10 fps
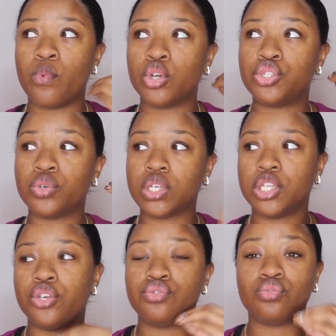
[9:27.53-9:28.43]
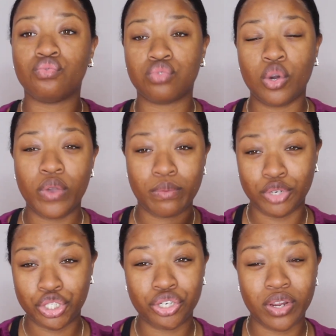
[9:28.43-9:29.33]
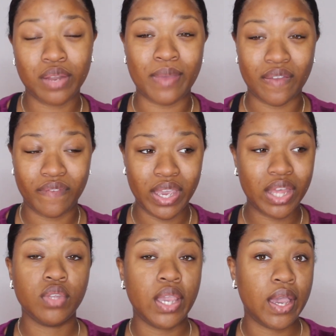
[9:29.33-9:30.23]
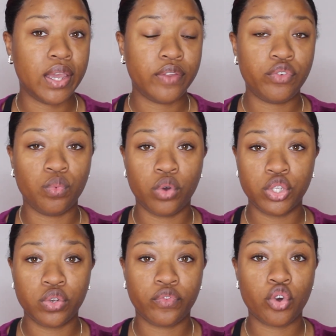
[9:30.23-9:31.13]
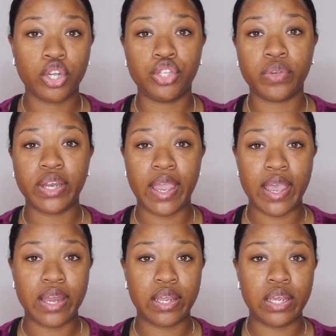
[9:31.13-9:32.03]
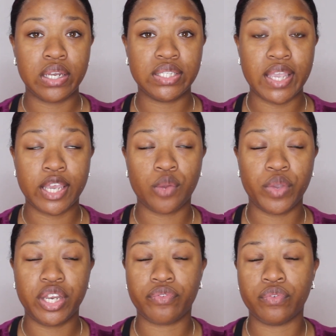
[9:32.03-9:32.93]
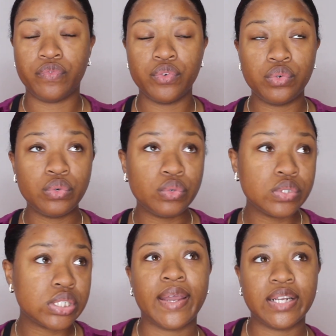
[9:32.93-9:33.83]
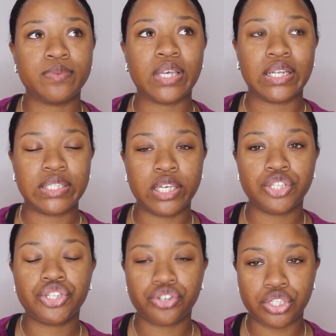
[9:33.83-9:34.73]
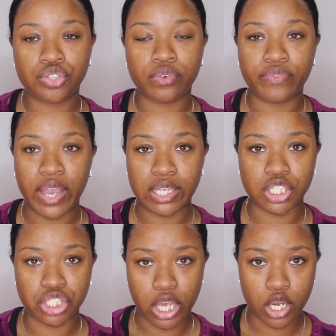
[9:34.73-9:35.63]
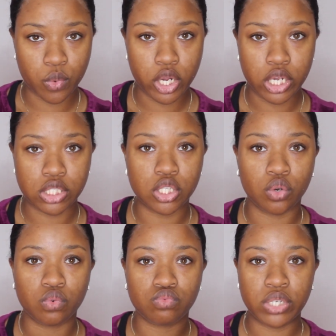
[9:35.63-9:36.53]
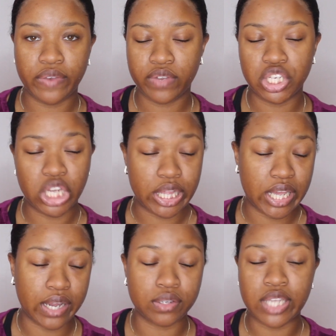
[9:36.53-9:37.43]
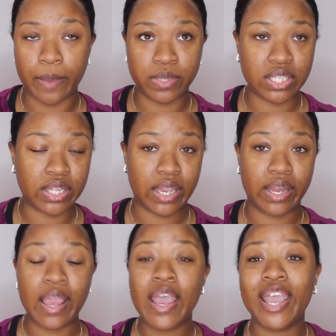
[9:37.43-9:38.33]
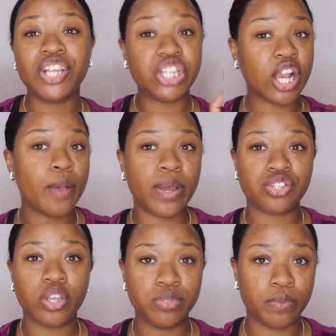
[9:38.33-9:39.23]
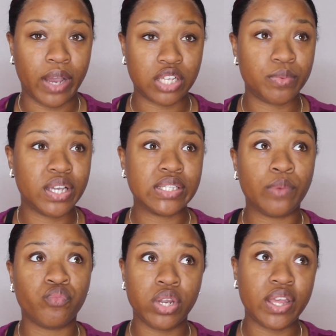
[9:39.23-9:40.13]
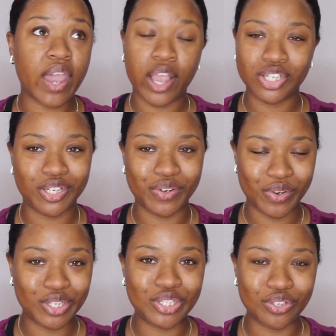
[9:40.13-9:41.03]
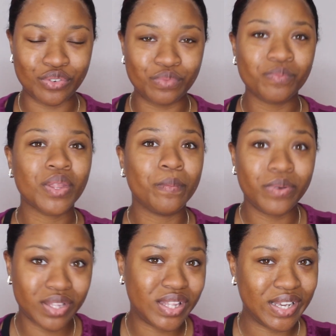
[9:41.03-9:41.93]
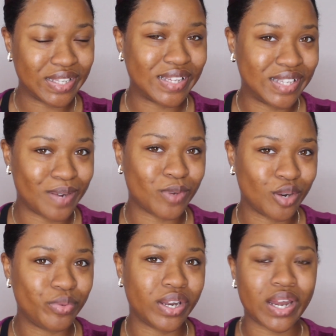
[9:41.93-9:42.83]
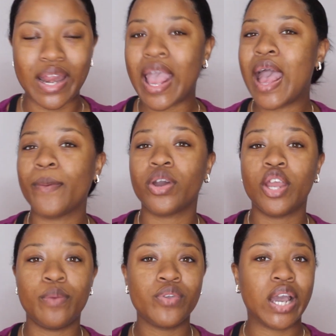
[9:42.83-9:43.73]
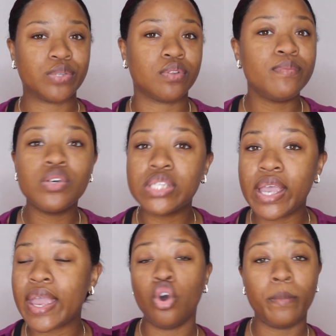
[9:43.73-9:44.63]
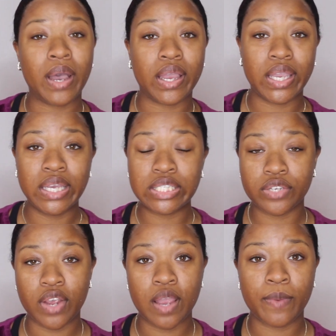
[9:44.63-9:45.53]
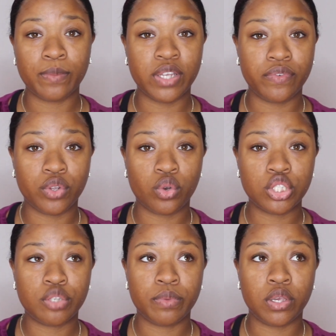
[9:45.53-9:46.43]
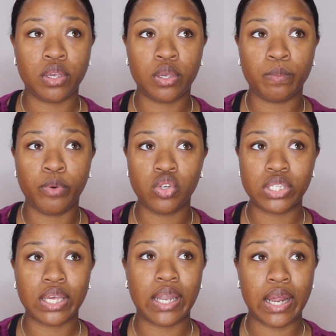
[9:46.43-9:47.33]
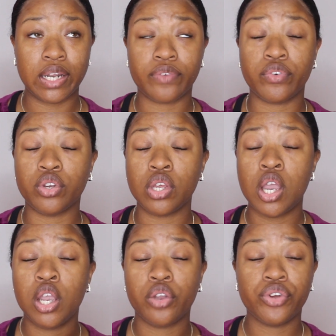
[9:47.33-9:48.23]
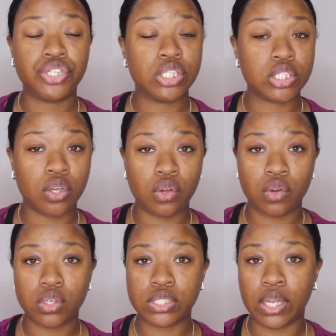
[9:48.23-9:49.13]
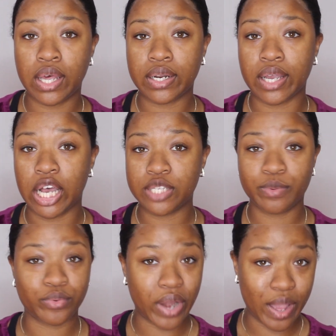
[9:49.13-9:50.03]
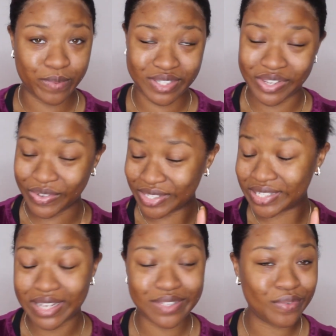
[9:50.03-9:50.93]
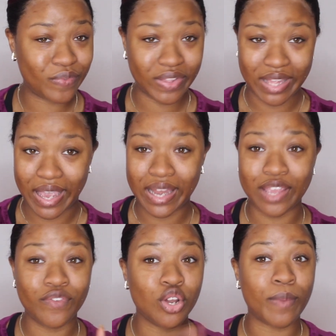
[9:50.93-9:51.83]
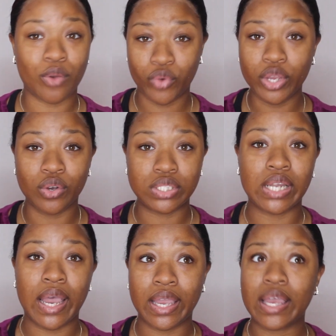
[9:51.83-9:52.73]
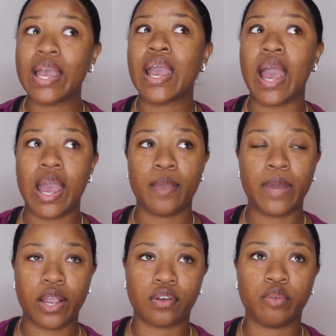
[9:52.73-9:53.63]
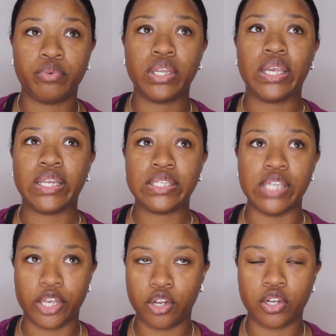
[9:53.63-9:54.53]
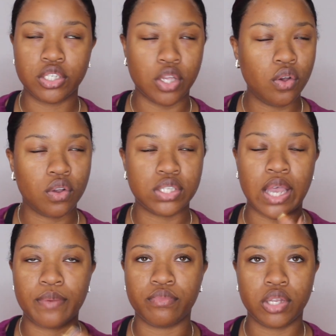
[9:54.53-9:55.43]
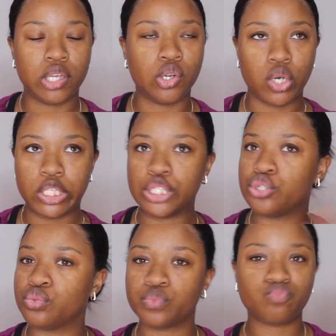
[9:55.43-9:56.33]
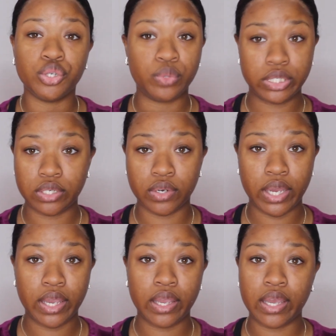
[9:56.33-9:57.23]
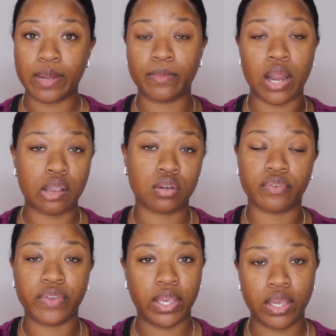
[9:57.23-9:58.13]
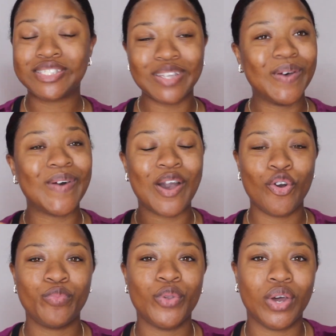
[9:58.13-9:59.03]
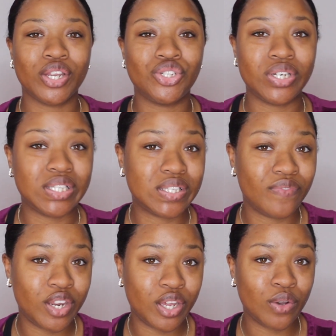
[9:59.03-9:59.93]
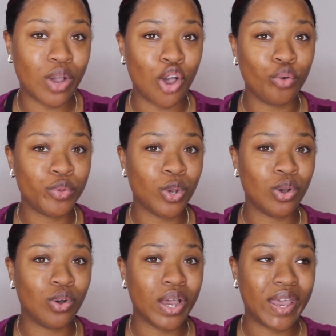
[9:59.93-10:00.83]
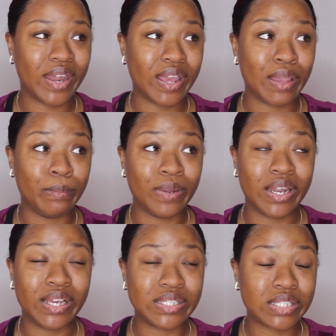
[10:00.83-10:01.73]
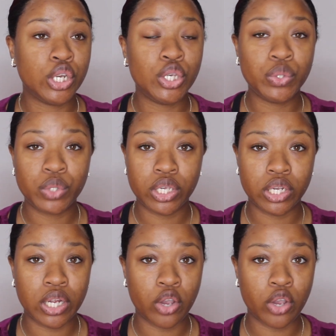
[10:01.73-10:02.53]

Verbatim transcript: I want to continue to grow and mature in my faith. Yeah, and if you want to, of course, you can add in taking away different foods. Nine times out of 10, churches do a fast in January. So definitely definitely check that out tap into that and check out my description box because i'm really actually going to put the things i said i'm going to put in it i'm going to help you guys with music on my instagram i'm definitely going to be posting a lot of different Christian songs, a lot of gospel raps. So stay tuned for that. Even on my reels, like I am not going to put any secular songs. I'm really going to do it, okay? And I'm not going to forget. So I hope you all enjoyed this video. I hope you all had a blessed new year.